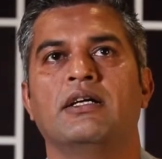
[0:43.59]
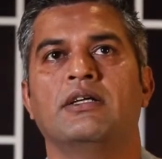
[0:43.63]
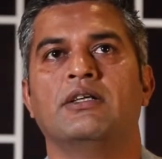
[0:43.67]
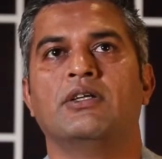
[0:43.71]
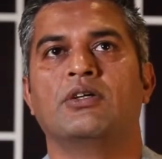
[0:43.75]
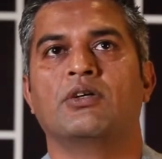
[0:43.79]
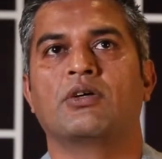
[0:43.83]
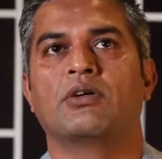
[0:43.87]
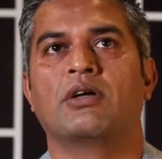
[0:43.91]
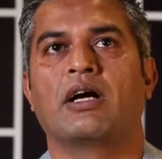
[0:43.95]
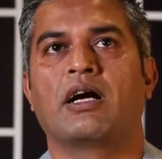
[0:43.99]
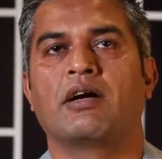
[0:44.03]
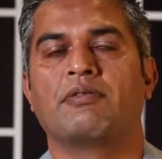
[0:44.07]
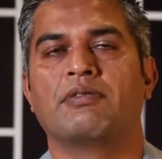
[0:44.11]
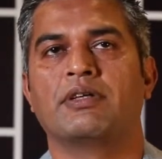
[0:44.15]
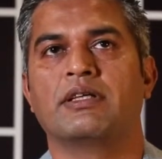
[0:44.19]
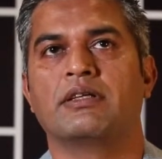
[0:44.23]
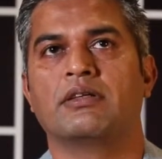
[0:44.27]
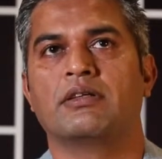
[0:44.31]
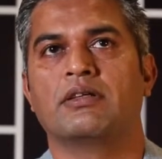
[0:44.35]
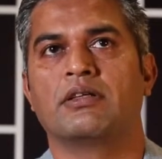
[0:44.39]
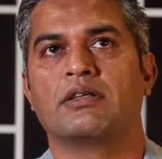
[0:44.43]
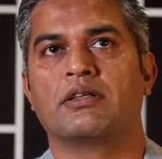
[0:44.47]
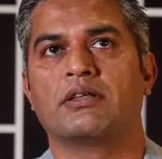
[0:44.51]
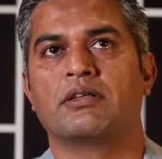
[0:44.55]
you know
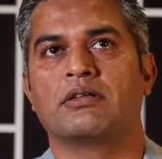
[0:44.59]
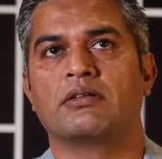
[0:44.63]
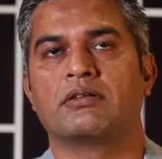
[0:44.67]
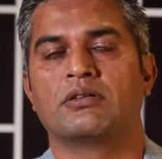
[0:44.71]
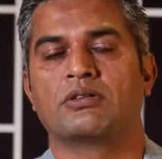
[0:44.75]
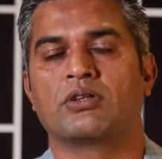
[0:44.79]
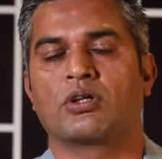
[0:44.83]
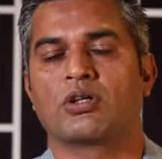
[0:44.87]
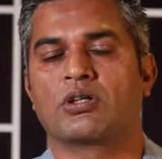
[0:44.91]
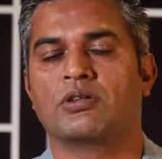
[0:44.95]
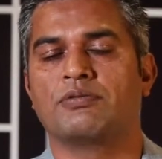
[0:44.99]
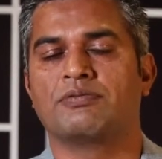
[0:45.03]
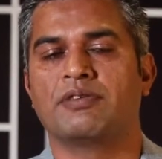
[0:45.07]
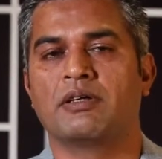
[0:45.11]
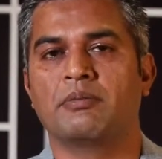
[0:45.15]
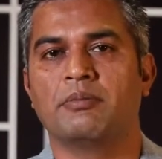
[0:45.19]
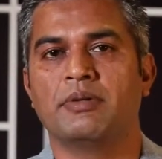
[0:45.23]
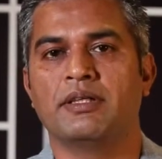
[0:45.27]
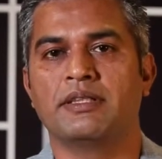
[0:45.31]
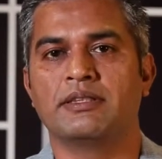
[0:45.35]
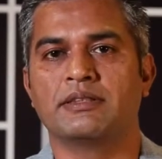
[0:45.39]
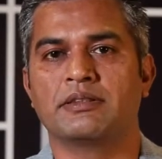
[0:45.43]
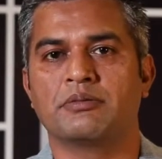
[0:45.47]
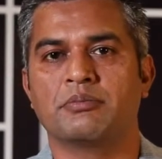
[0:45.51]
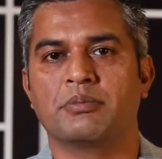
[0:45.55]
having uh, talk of
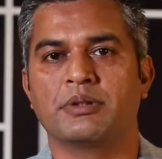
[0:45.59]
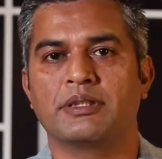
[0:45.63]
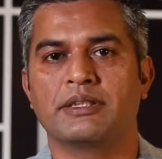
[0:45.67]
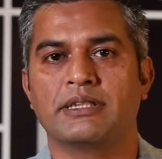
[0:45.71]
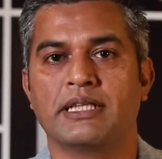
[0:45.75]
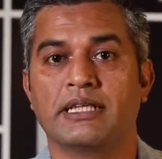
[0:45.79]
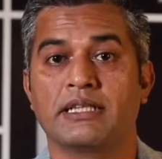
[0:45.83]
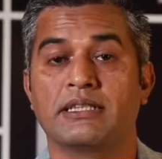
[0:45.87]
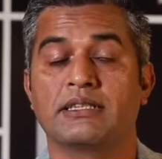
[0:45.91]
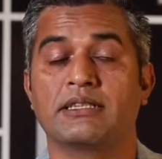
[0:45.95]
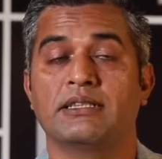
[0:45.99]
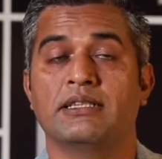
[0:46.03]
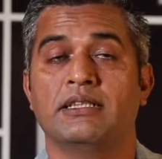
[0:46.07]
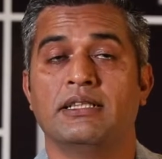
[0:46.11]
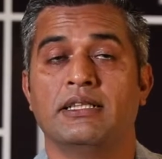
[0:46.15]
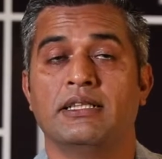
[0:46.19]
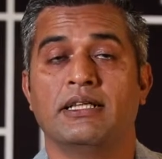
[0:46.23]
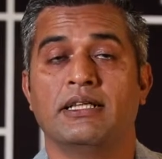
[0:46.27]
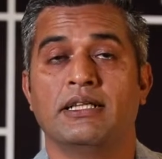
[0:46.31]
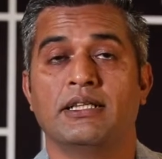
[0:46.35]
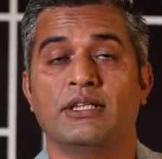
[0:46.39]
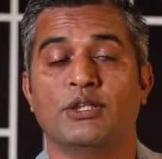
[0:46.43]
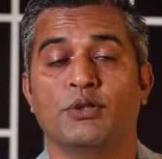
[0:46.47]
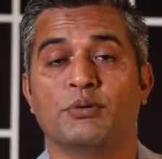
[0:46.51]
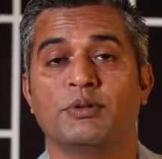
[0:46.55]
feminism but yet
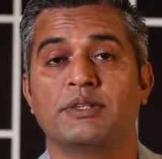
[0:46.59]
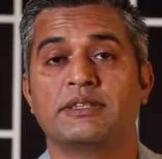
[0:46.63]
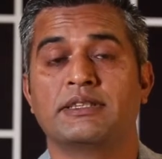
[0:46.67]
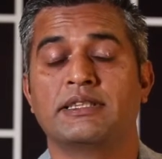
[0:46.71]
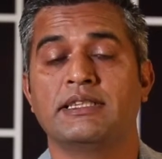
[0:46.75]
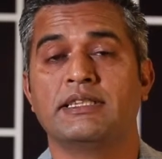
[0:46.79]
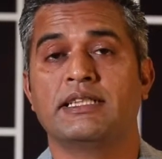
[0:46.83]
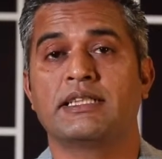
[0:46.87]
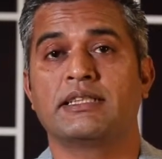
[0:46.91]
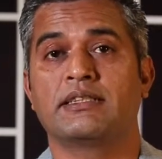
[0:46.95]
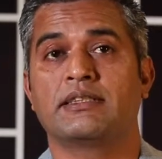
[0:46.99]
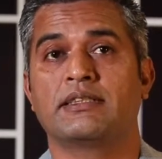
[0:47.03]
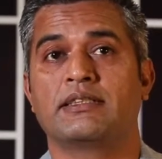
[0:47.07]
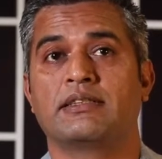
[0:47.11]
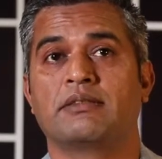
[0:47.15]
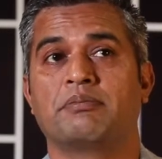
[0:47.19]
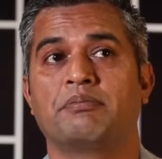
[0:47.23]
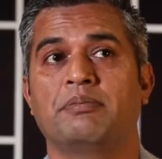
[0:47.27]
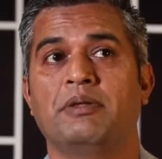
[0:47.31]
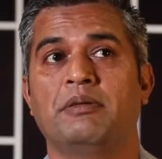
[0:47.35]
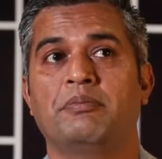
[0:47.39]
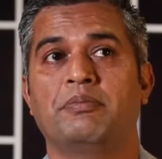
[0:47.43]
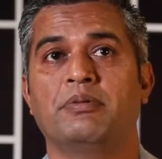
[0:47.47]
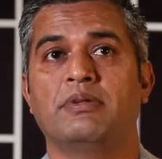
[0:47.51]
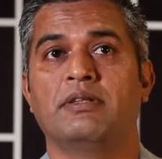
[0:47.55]
you will see that
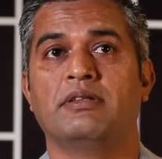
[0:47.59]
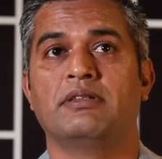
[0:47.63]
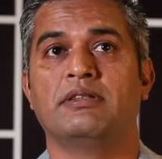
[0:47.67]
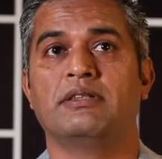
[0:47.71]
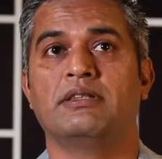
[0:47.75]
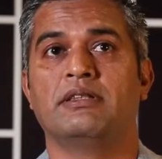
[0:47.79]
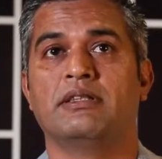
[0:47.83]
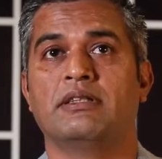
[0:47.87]
people,